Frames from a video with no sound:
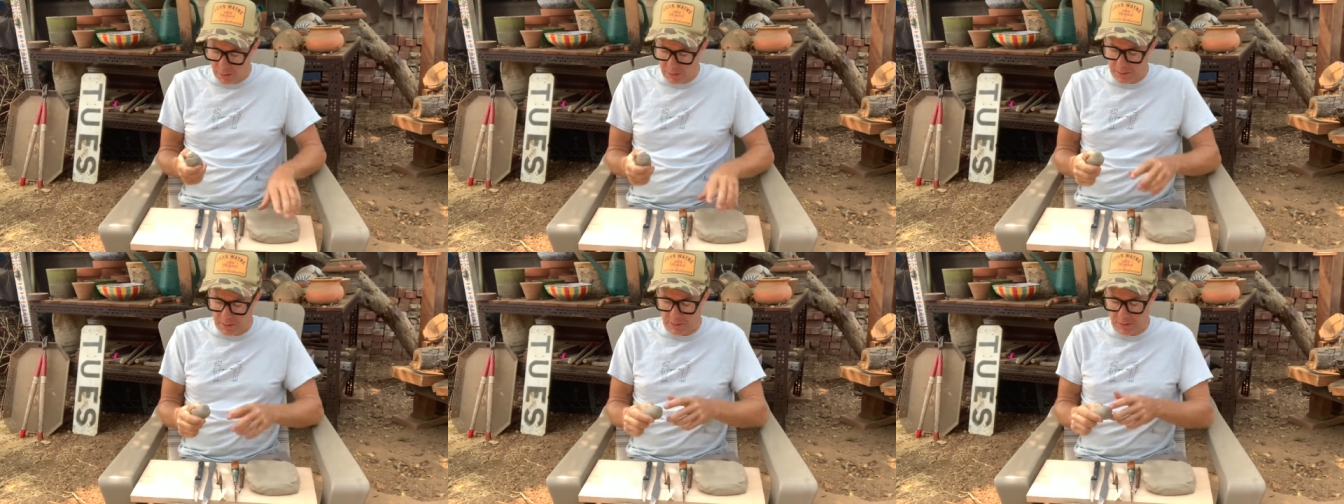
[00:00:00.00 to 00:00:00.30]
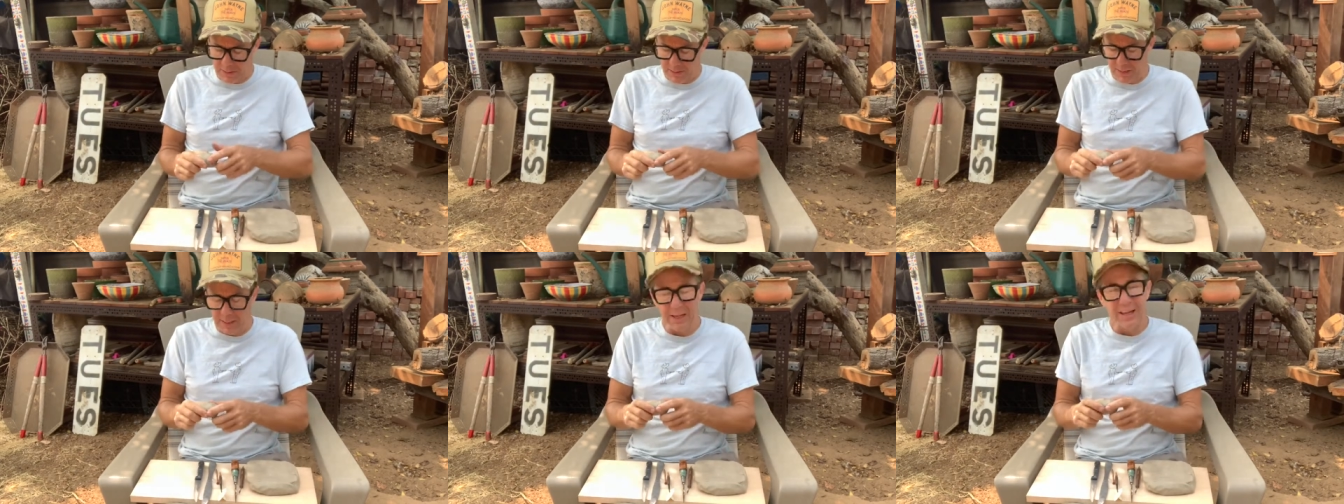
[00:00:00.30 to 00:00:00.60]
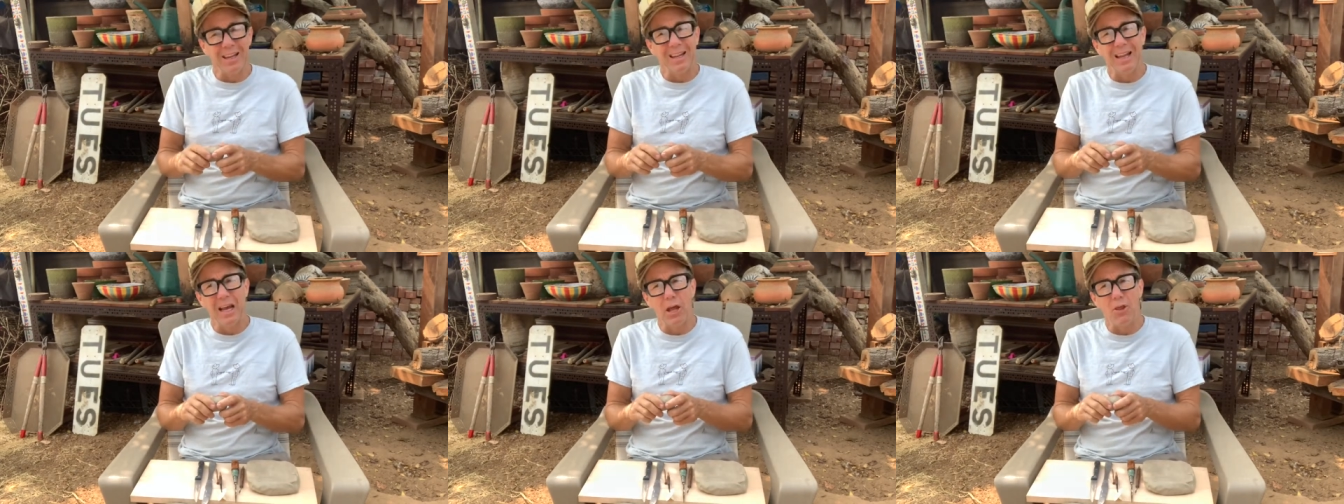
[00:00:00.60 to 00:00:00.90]
to
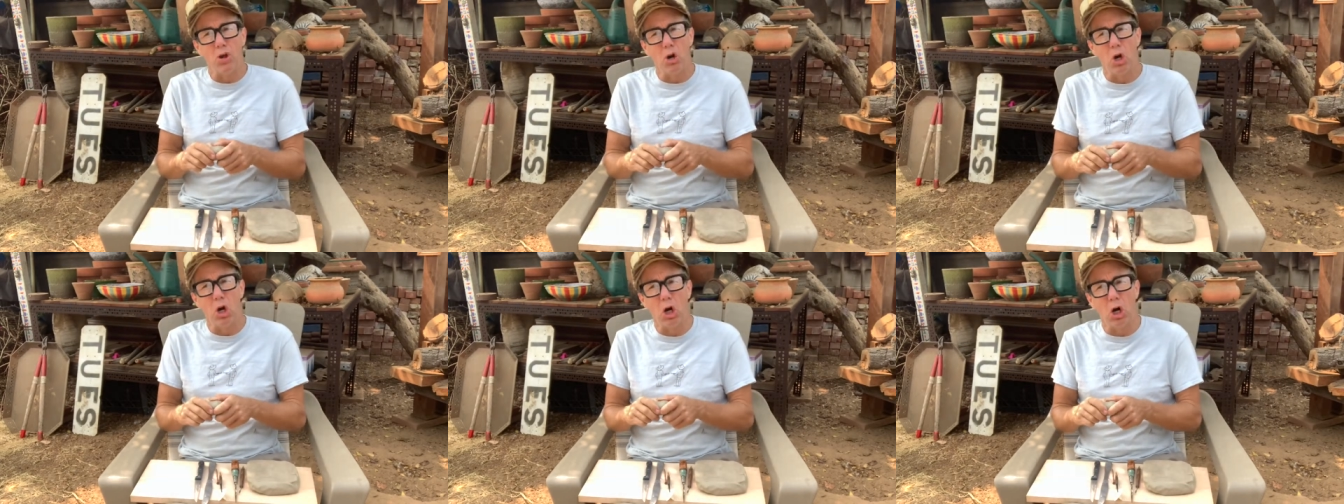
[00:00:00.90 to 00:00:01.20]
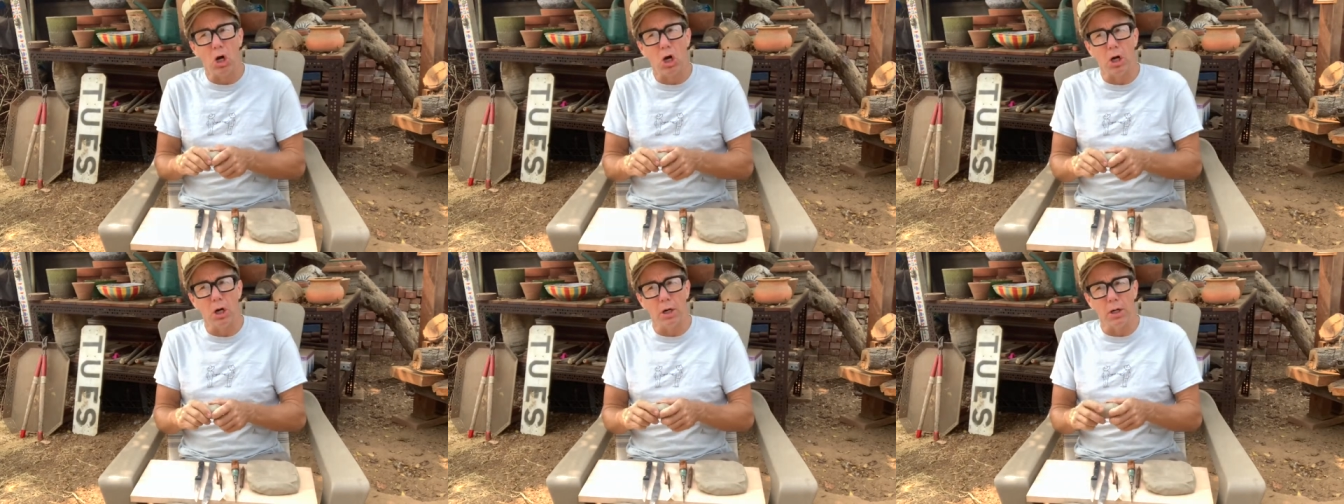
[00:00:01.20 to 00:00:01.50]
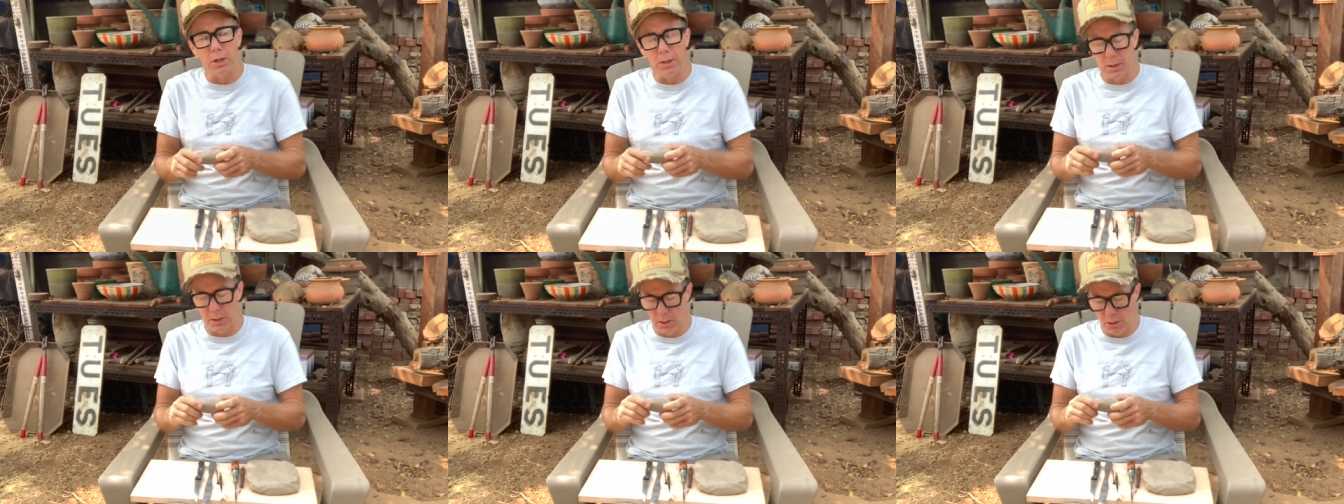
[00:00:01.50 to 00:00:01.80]
get leather
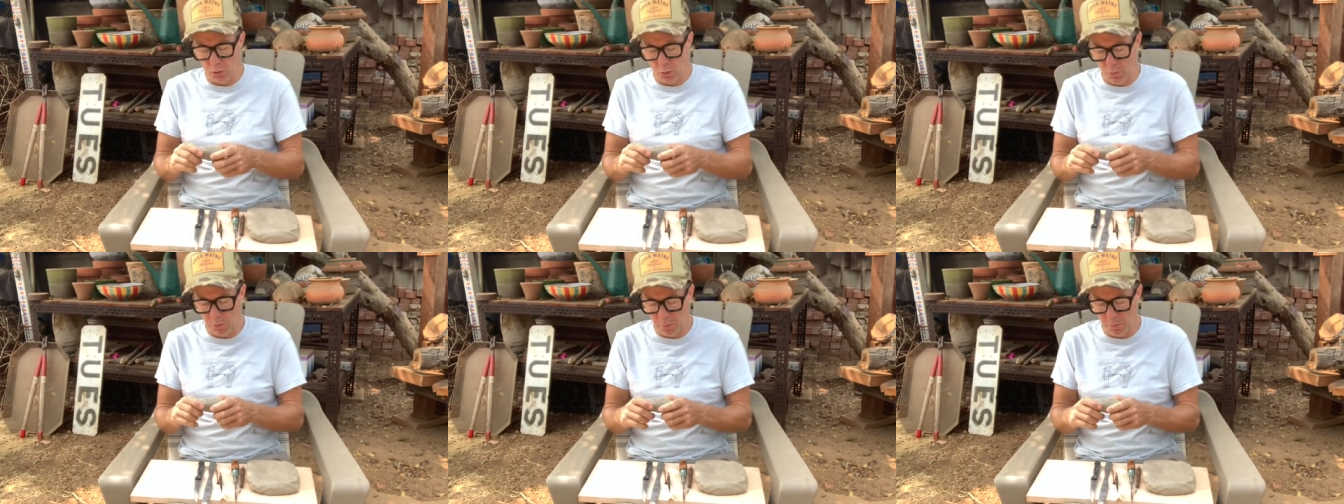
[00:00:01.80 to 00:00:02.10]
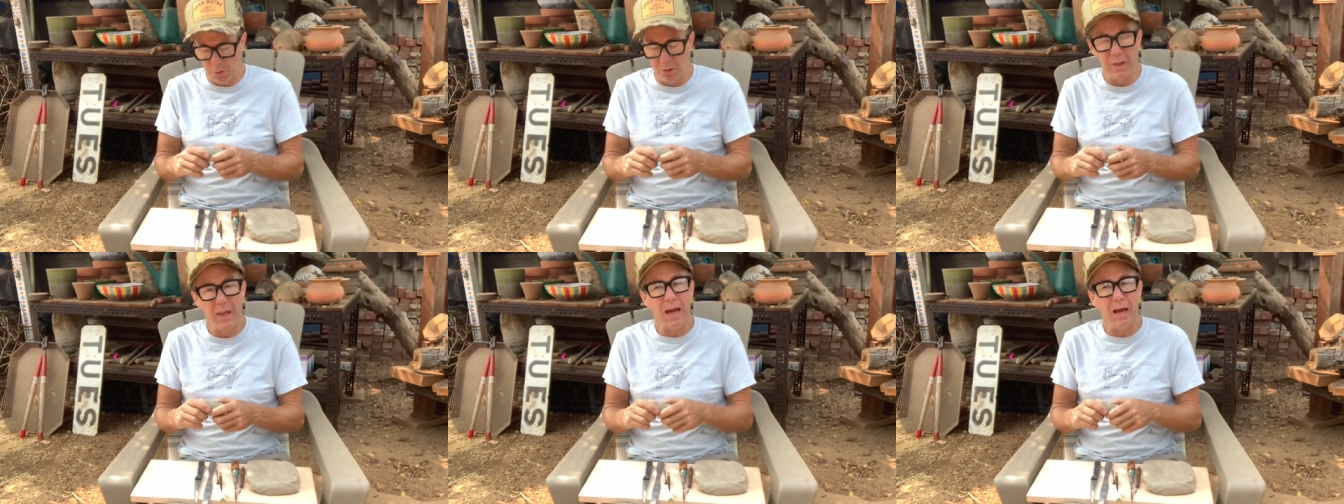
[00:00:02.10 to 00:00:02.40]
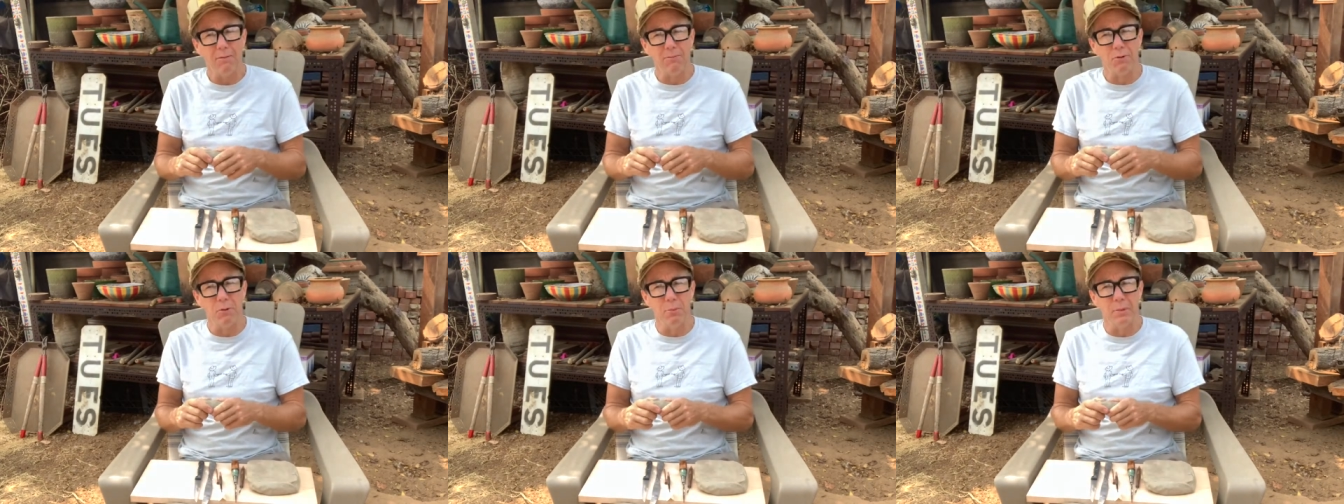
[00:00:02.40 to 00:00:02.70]
hard. You remember
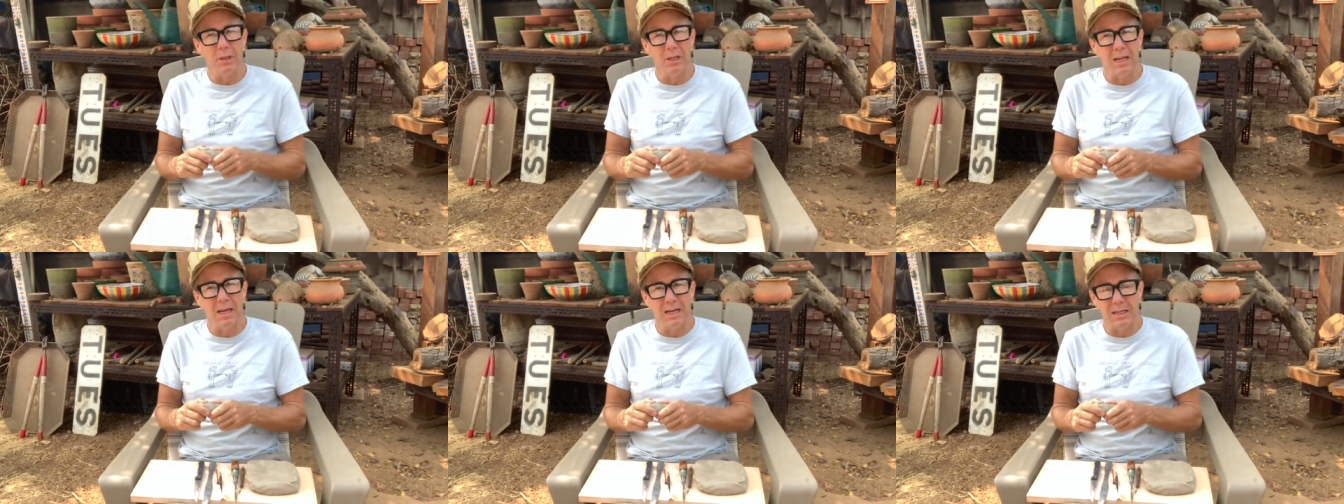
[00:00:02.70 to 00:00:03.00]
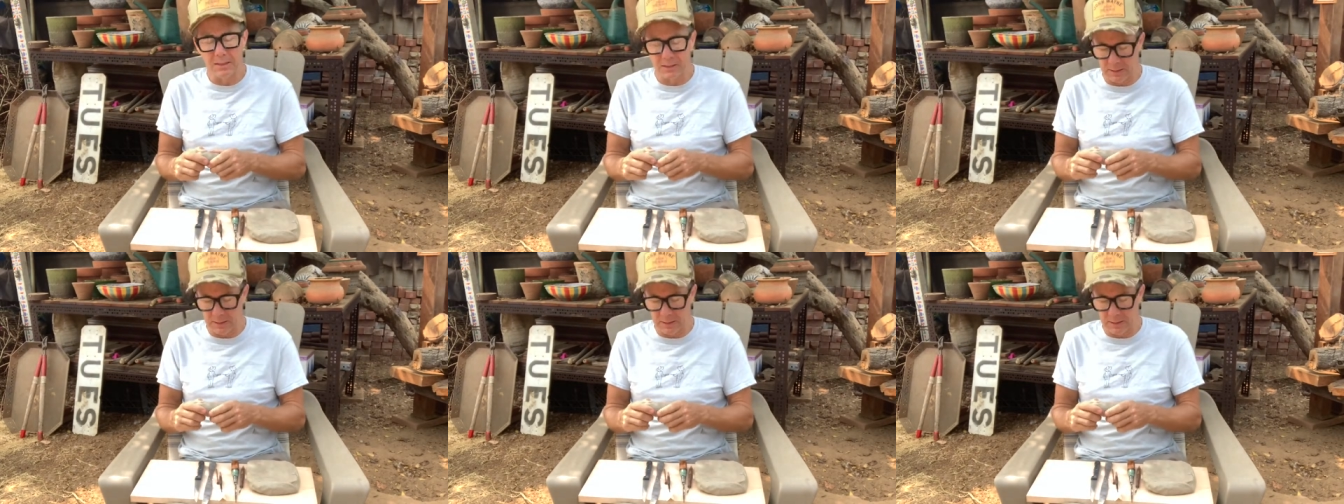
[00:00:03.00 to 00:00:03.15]
that from the last